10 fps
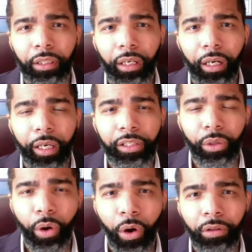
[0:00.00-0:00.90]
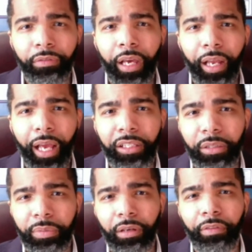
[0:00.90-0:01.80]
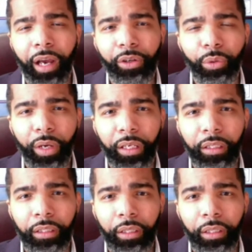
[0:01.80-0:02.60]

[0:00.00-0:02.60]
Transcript: And so all of that has to be evaluated.